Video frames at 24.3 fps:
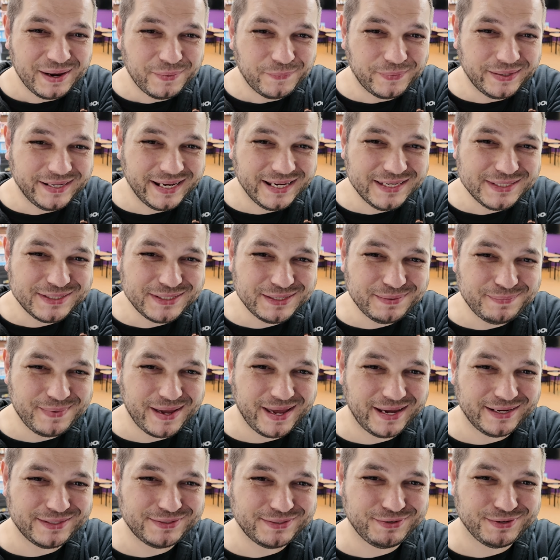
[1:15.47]
We're getting some
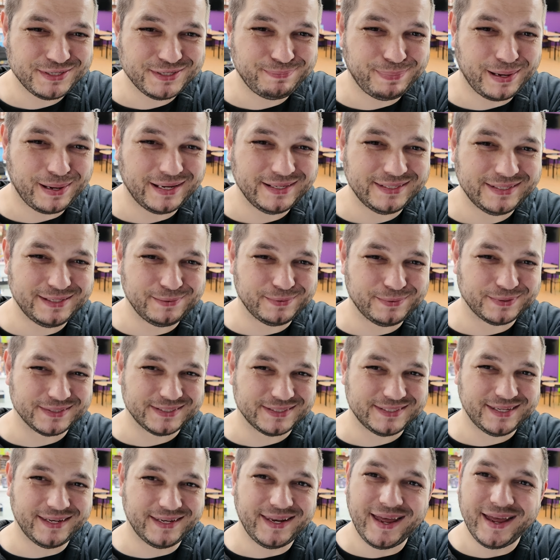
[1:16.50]
extra spicy
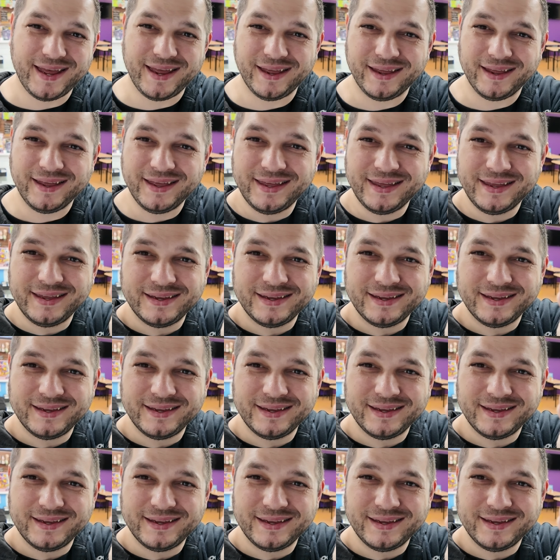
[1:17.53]
ones today.